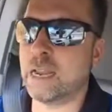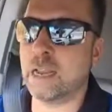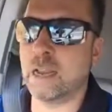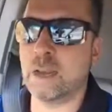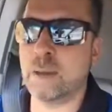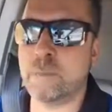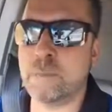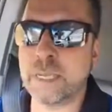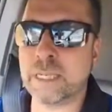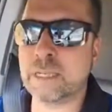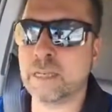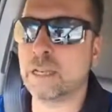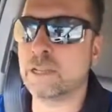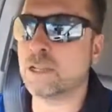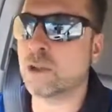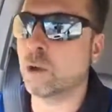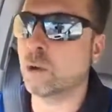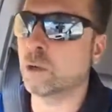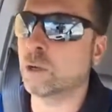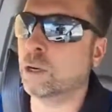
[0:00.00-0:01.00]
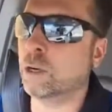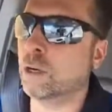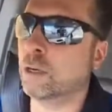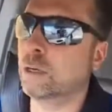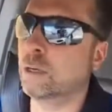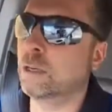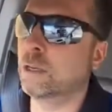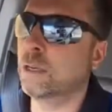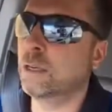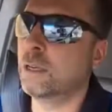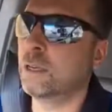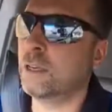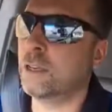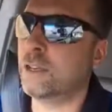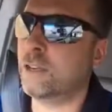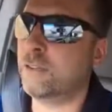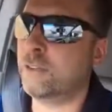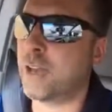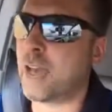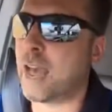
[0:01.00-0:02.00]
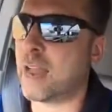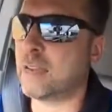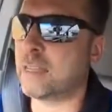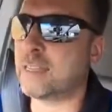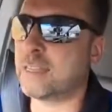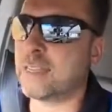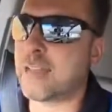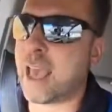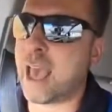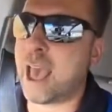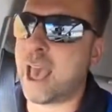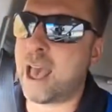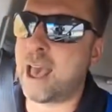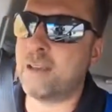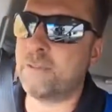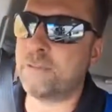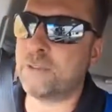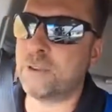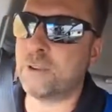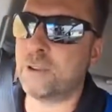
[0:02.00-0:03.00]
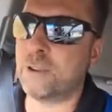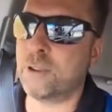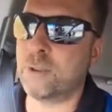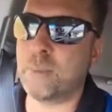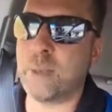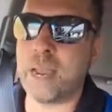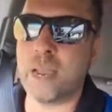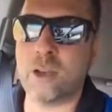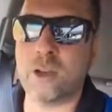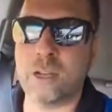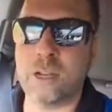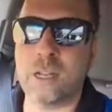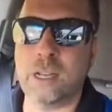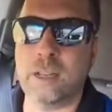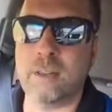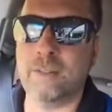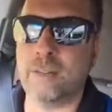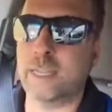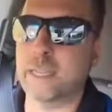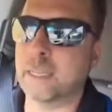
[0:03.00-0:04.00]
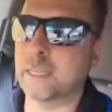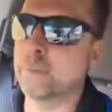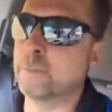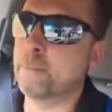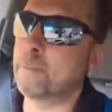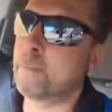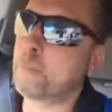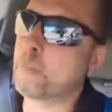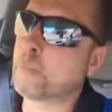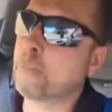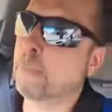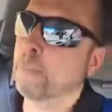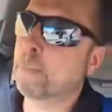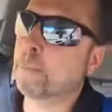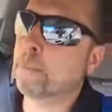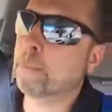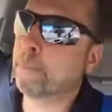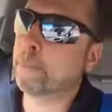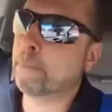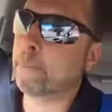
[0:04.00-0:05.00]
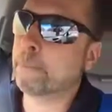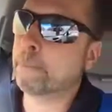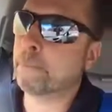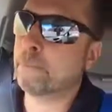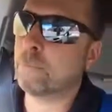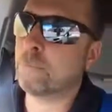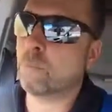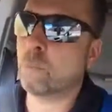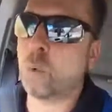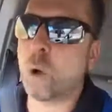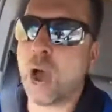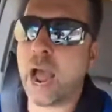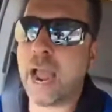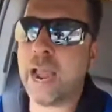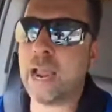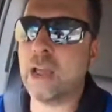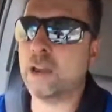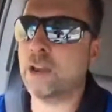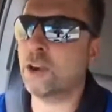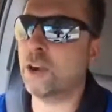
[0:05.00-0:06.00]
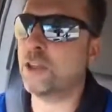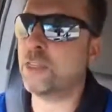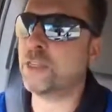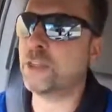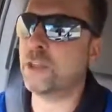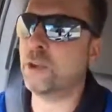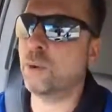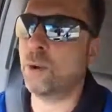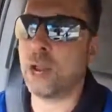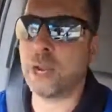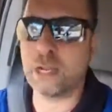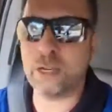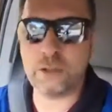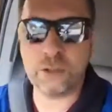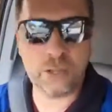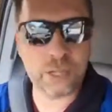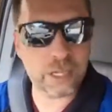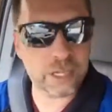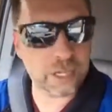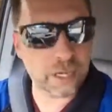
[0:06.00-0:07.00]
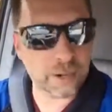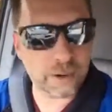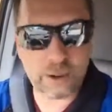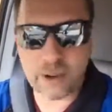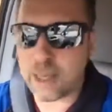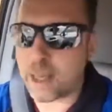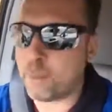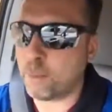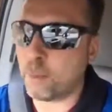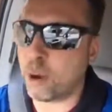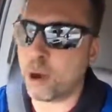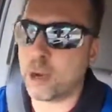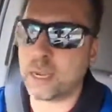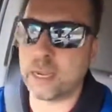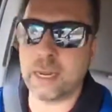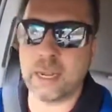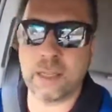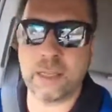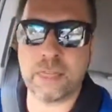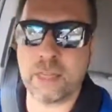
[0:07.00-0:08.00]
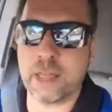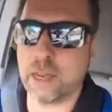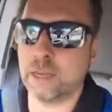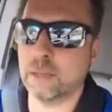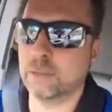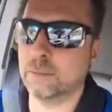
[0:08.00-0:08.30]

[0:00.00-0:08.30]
a business owner. You've got a staff. You make good living. Why on earth do you want to do this internet marketing thing?